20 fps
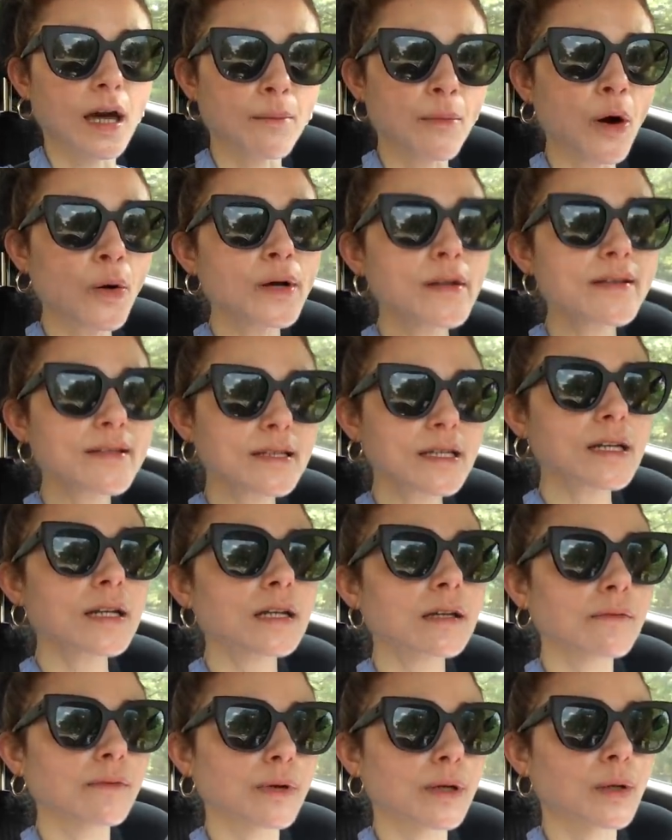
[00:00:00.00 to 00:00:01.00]
I'm always
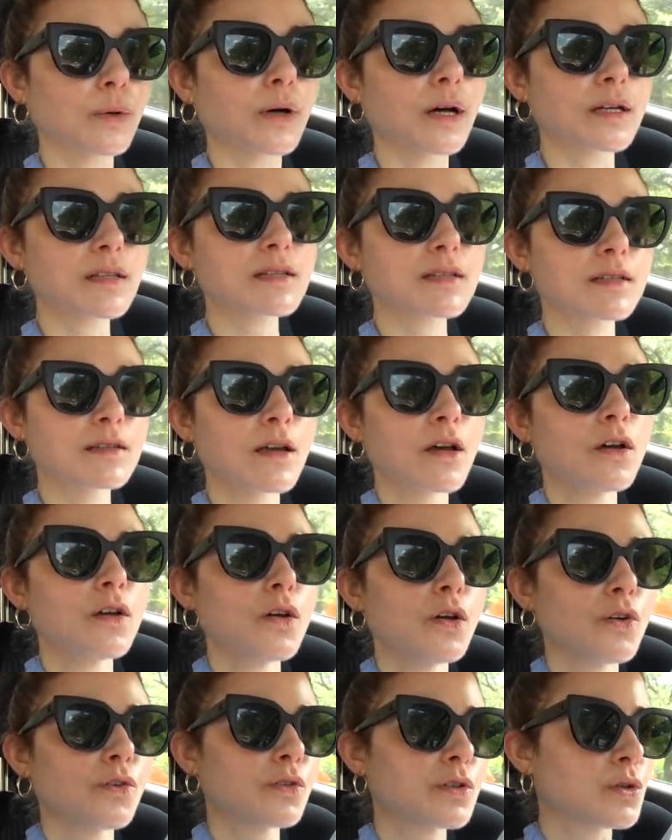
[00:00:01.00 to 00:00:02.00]
getting a request
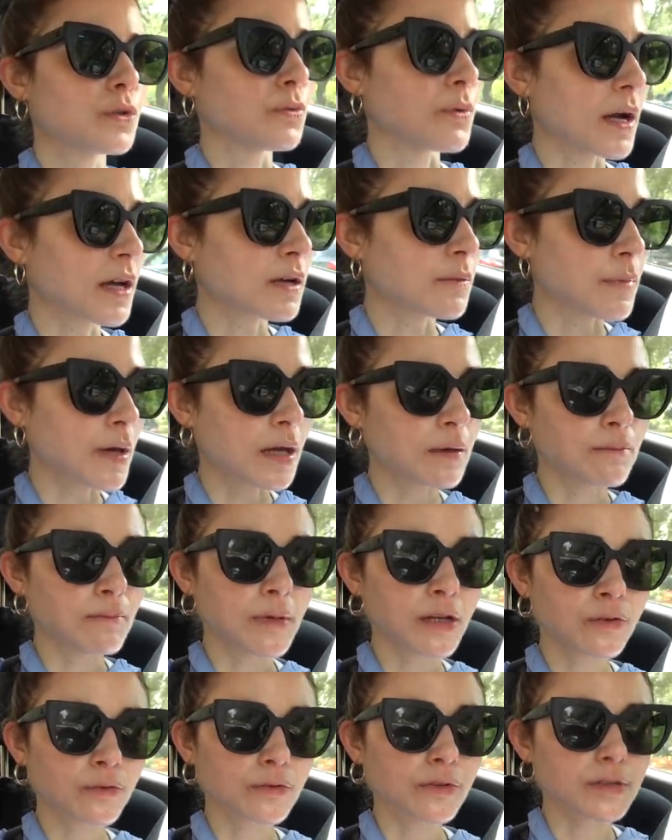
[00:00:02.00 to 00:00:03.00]
to recommend
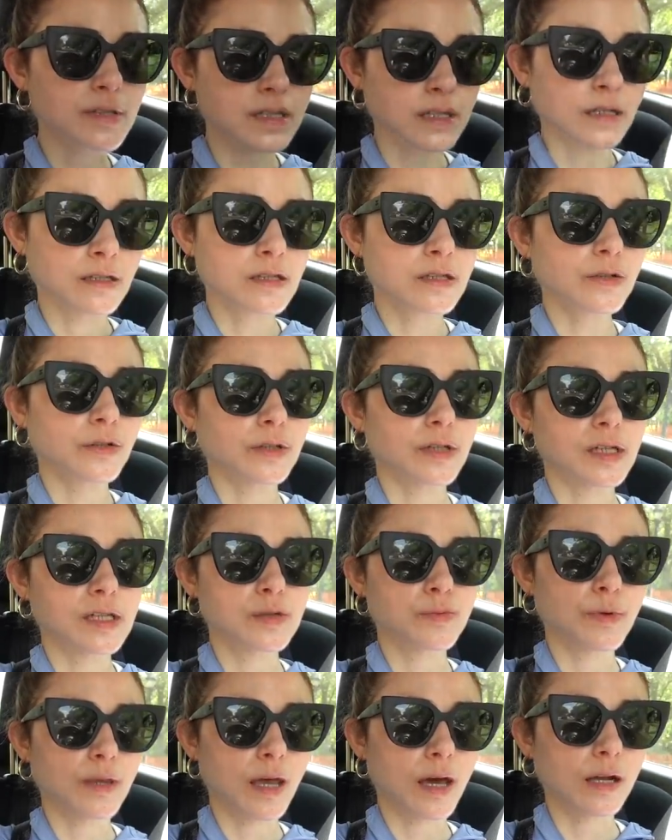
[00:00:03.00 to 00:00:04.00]
mineral
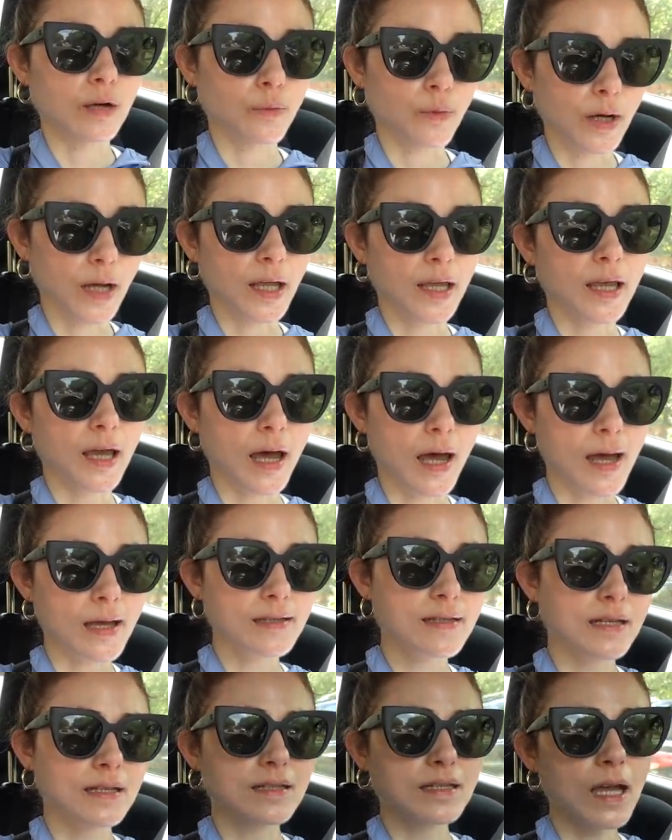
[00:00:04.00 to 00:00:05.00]
sunscreens without a white
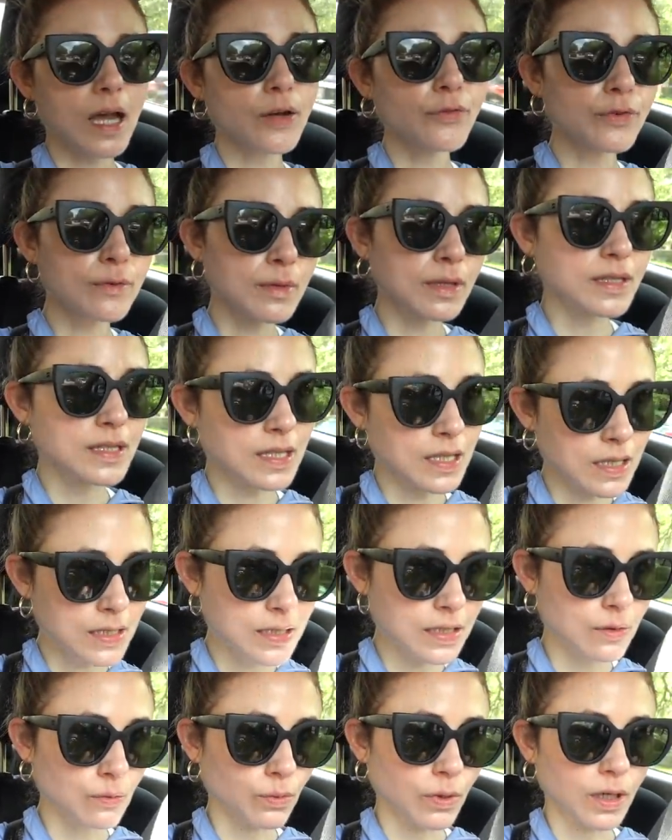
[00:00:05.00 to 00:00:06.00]
cast. Aside from the
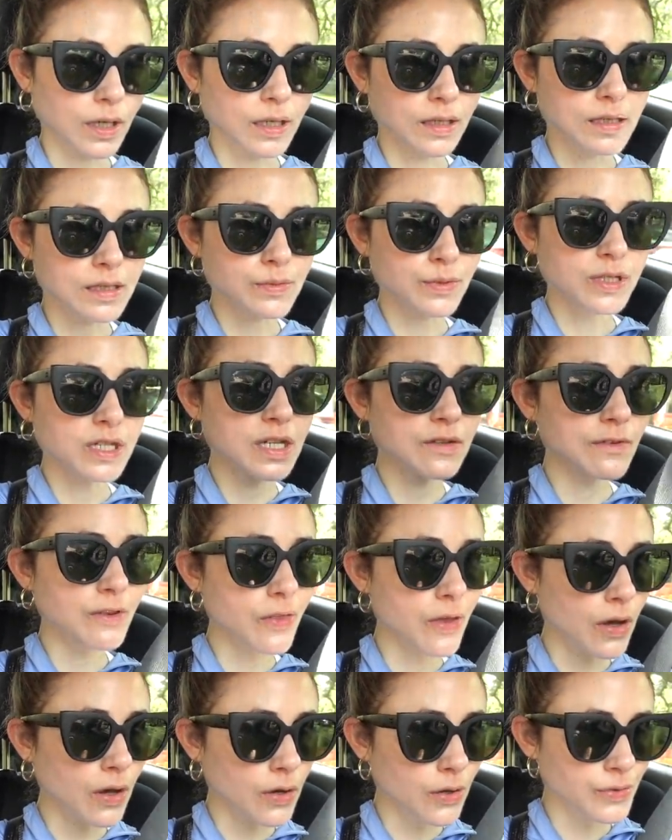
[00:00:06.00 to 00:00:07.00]
tinted ones, which
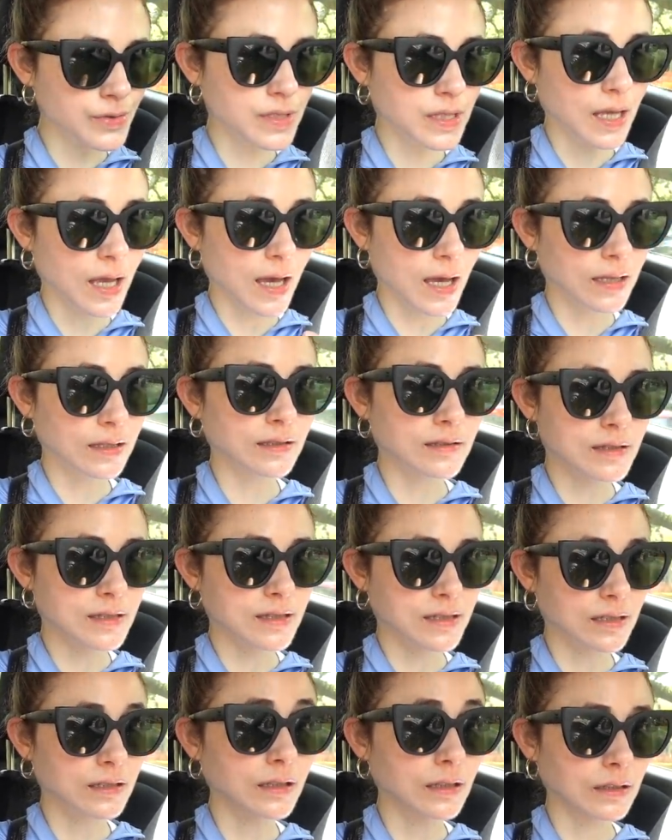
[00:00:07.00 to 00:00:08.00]
even those can
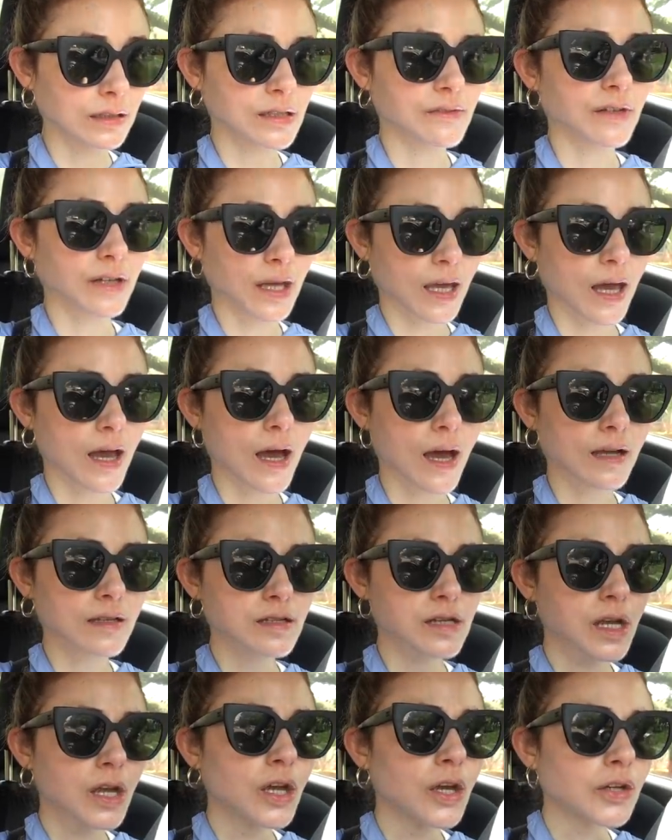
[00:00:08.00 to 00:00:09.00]
still leave a
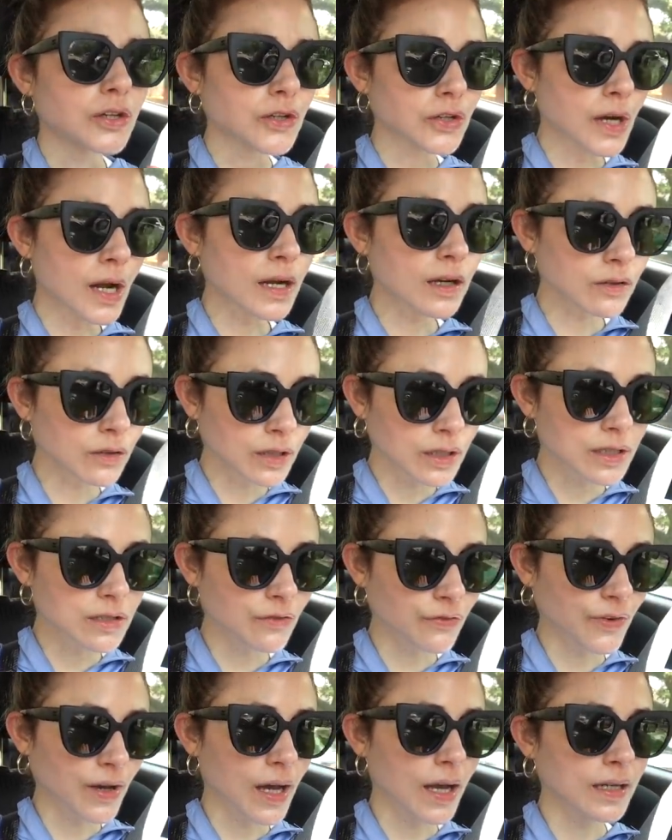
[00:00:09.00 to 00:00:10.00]
cast, you're not going
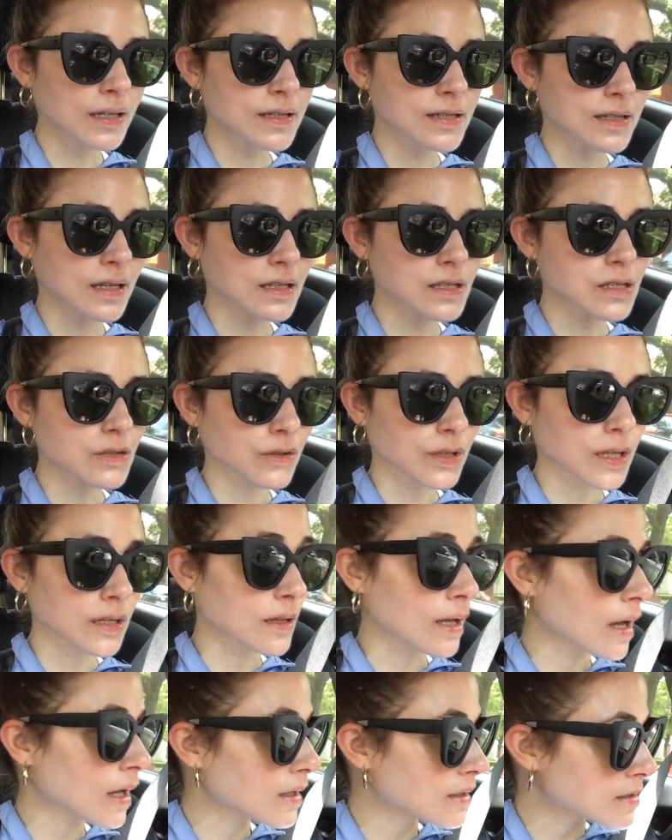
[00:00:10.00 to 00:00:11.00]
to find a sunscreen
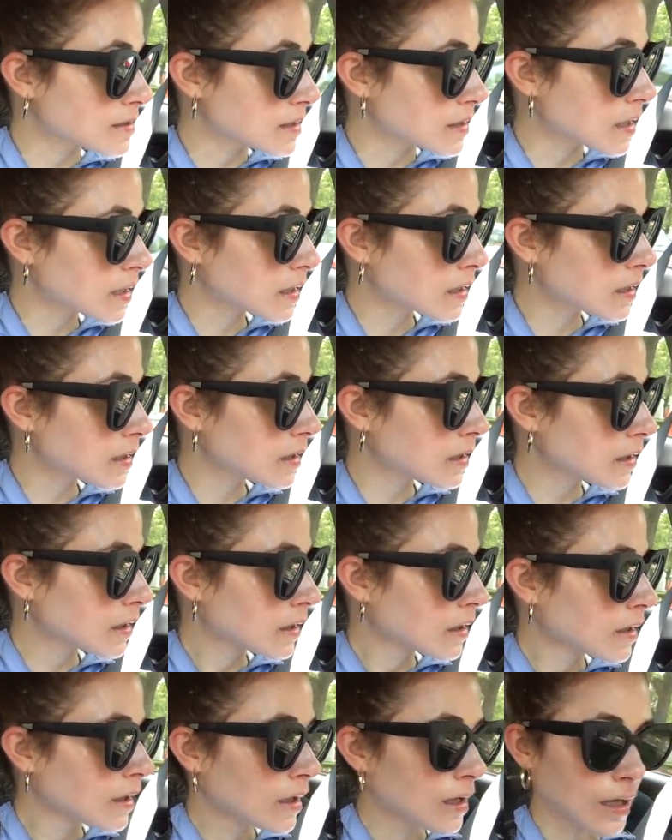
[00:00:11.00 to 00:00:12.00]
that has zinc
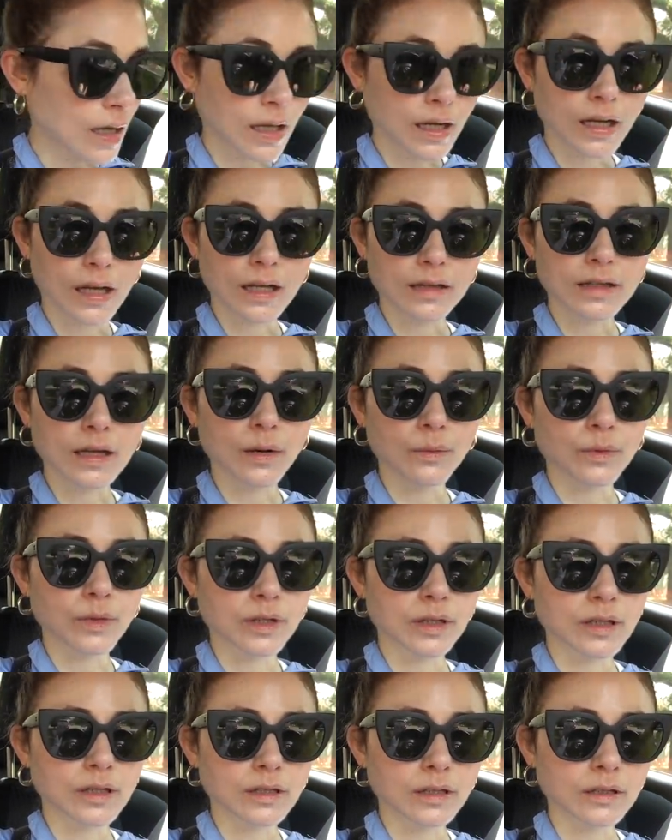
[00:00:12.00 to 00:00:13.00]
in it that
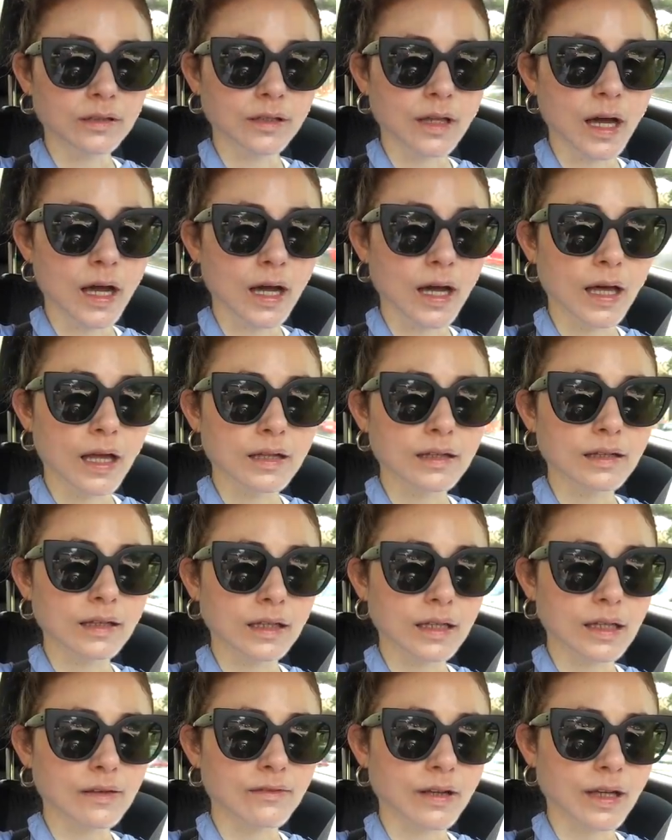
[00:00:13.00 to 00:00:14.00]
will not
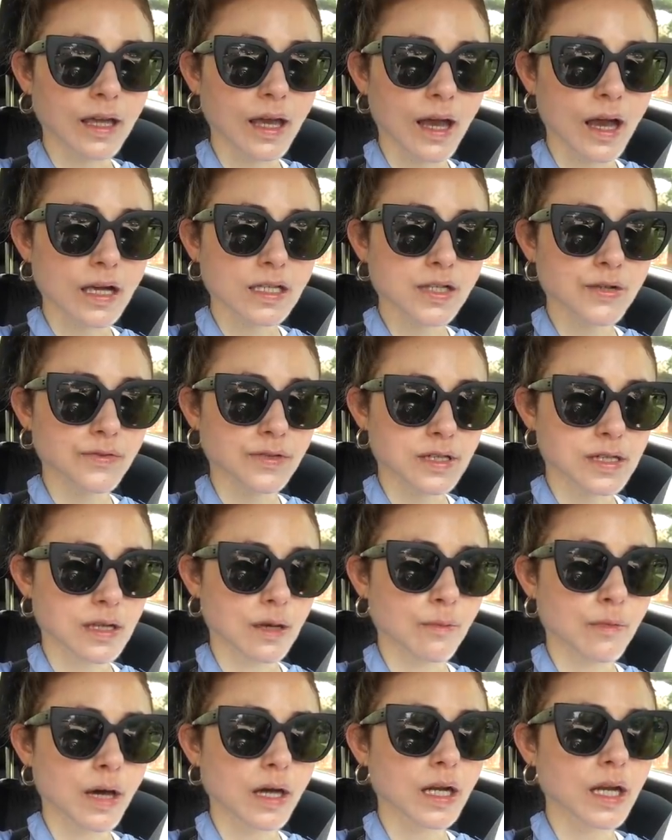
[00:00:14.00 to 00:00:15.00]
leave a cast for
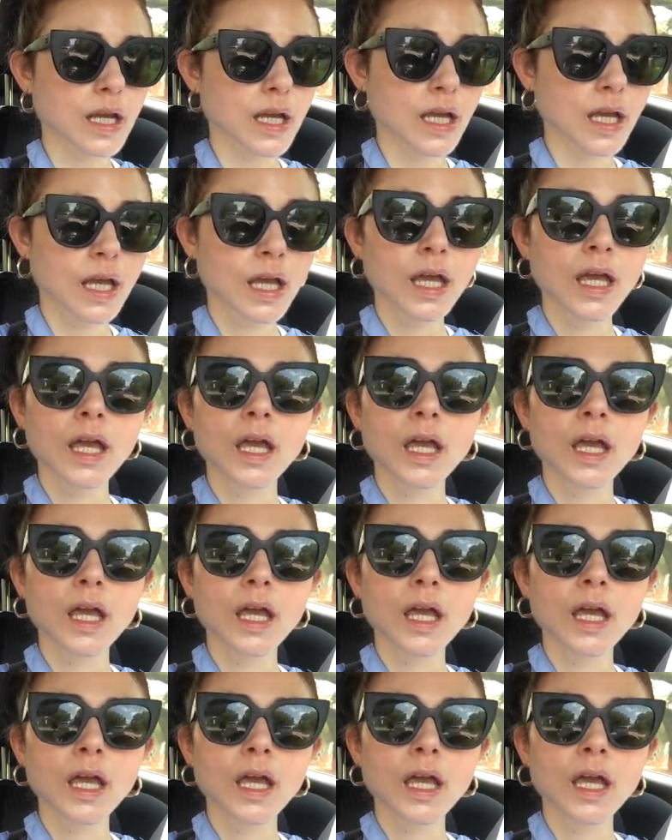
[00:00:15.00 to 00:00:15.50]
somebody.